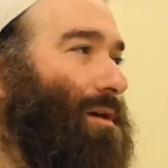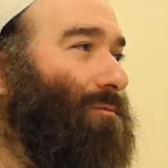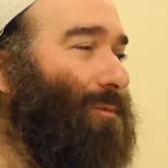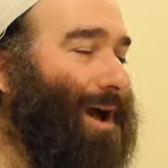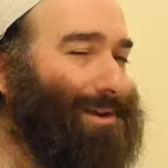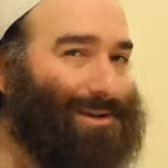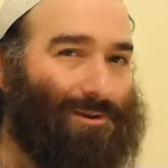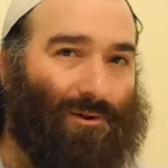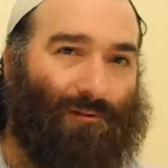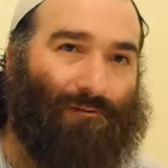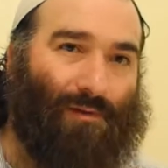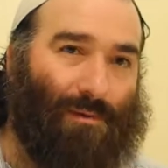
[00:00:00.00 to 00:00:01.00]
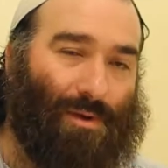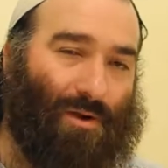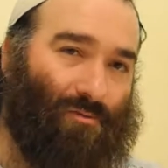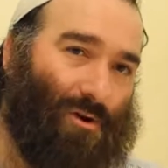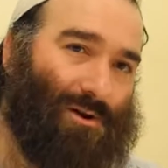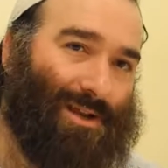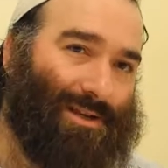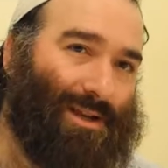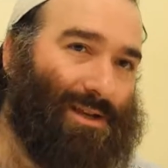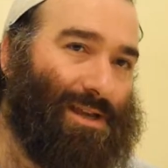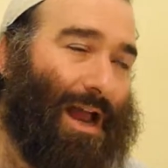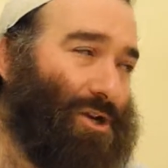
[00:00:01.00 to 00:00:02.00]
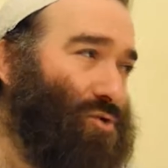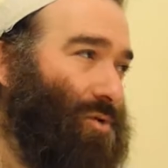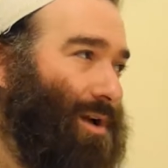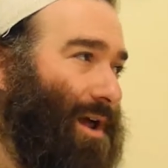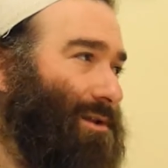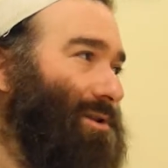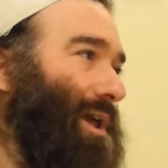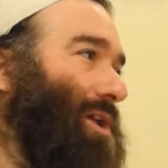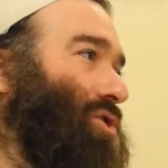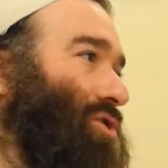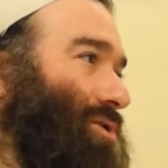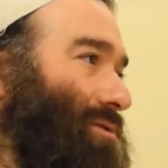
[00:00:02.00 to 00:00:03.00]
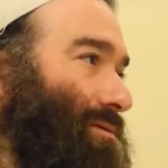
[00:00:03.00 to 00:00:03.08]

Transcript: Why is it called feminine waters? It has a sexual connotation.